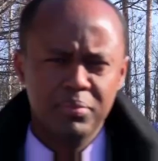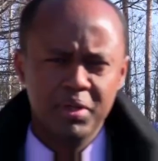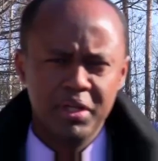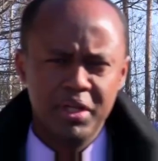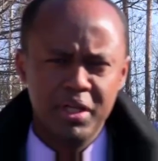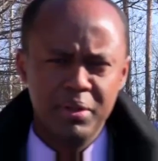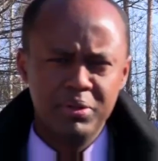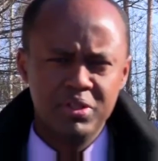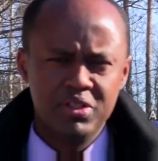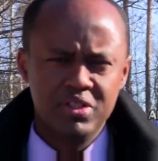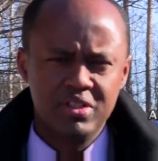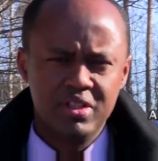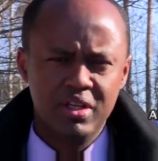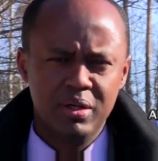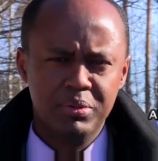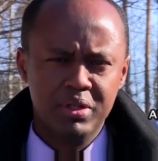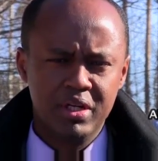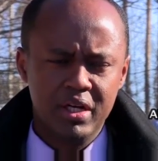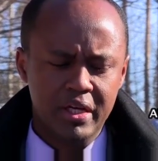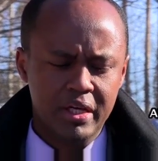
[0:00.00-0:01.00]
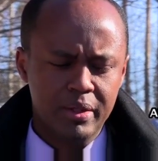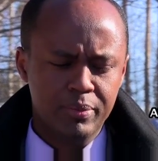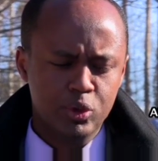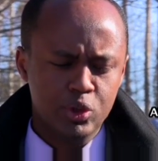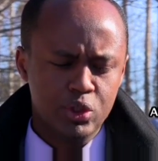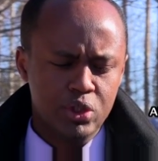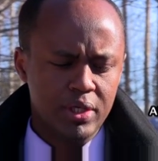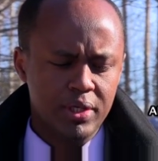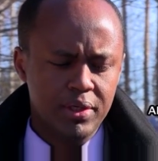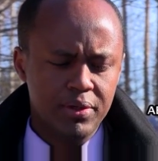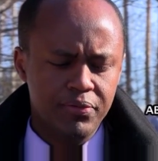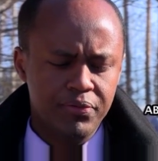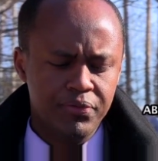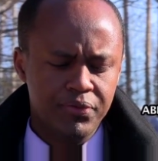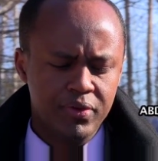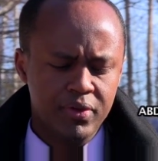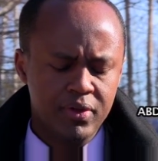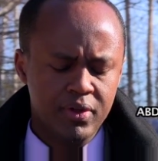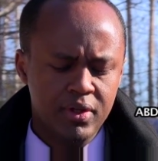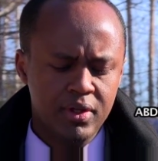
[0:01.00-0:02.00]
my name is Abdirahim Hussein.
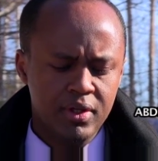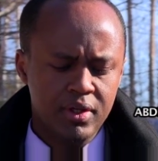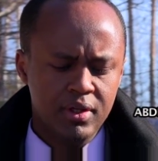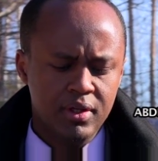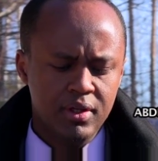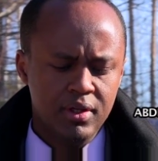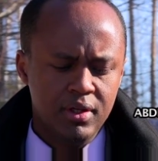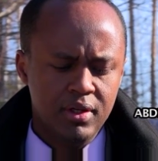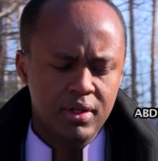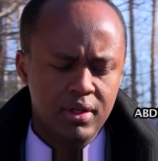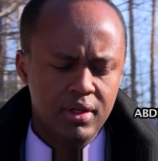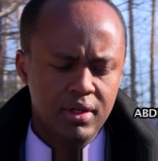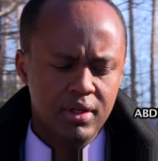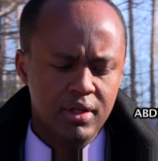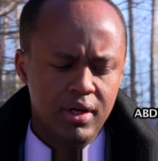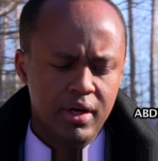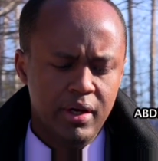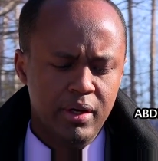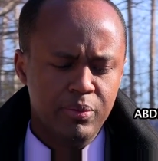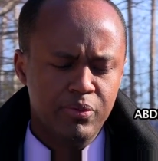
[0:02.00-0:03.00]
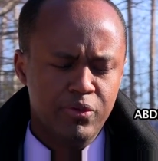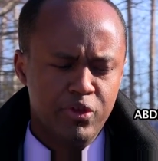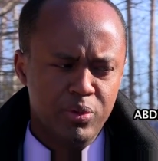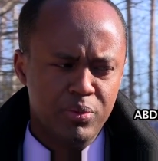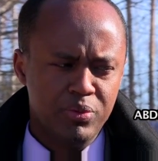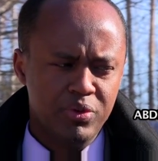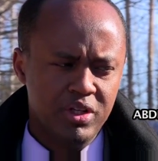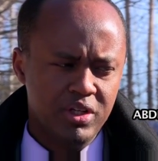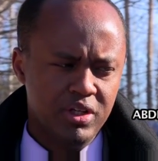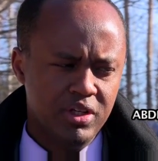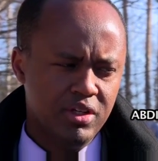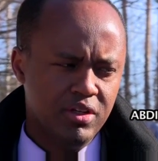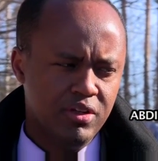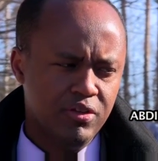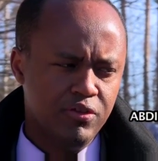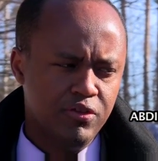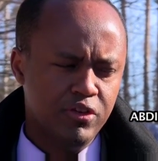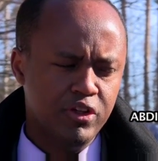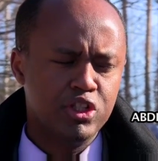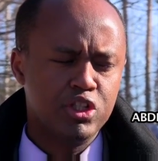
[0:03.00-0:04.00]
Uh, I am from the
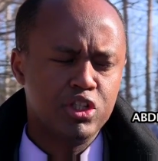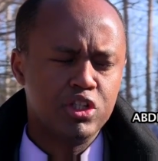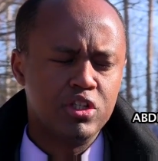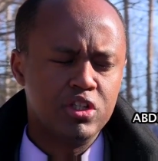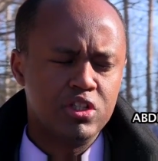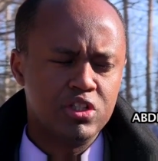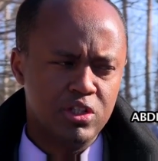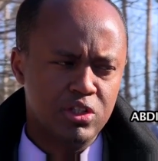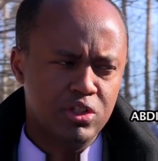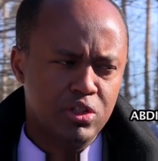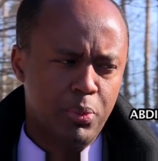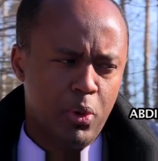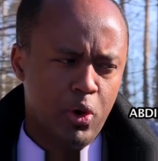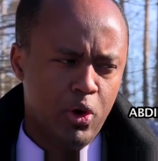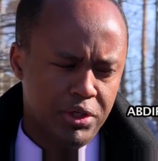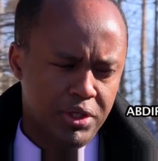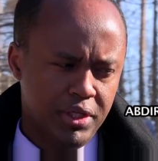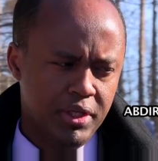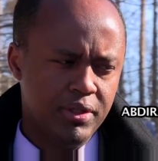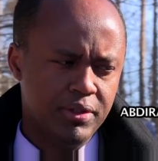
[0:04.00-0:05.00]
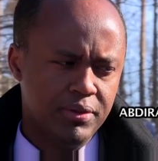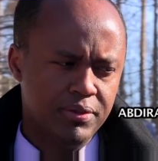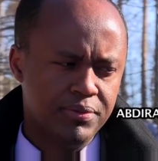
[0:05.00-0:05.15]
Finnish Centre Party.